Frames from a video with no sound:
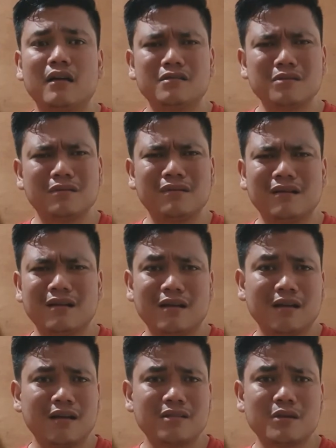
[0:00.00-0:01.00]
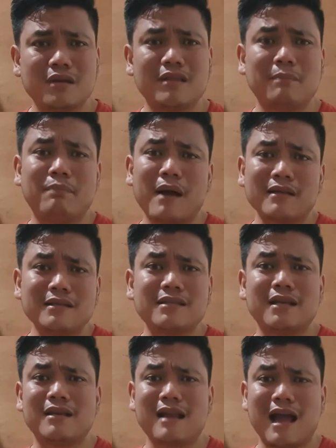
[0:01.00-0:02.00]
so the box is
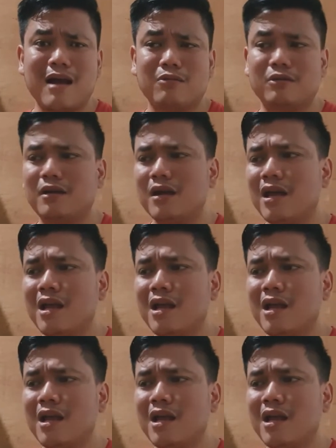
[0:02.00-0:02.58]
a noun.